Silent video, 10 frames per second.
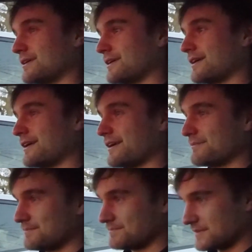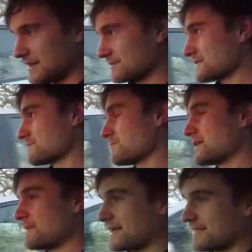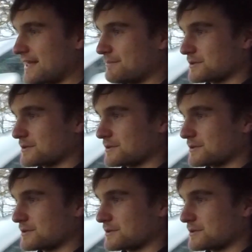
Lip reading: It doesn't really make it that